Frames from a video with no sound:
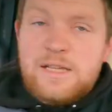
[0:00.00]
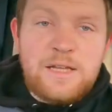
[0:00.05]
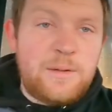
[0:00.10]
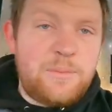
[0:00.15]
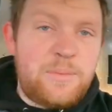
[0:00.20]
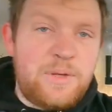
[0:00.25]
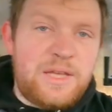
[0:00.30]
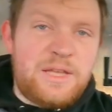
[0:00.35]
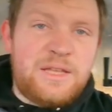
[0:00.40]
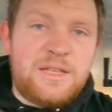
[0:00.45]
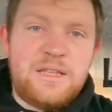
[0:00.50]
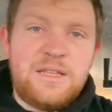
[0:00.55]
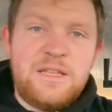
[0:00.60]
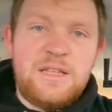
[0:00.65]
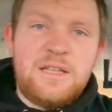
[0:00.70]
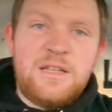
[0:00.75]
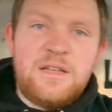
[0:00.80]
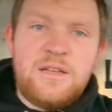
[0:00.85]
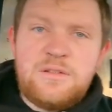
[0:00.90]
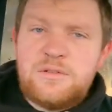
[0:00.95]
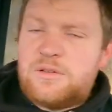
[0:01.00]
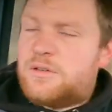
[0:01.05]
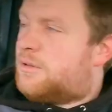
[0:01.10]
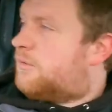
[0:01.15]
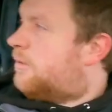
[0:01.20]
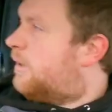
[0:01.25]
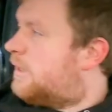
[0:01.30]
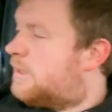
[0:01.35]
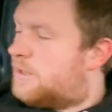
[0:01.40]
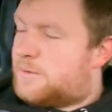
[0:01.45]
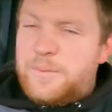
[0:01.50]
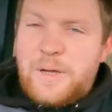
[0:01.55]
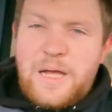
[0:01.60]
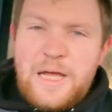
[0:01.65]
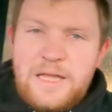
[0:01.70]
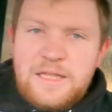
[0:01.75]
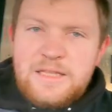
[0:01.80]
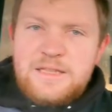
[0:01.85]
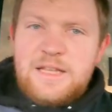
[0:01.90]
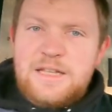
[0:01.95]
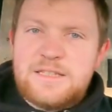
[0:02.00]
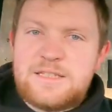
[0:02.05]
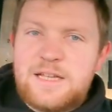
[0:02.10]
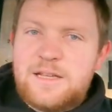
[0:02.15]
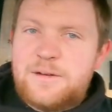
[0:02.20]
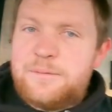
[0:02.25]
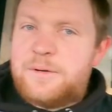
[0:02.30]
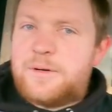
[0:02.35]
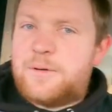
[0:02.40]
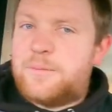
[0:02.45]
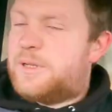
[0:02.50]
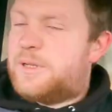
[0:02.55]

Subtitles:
a bit. I know the windows that side of me are a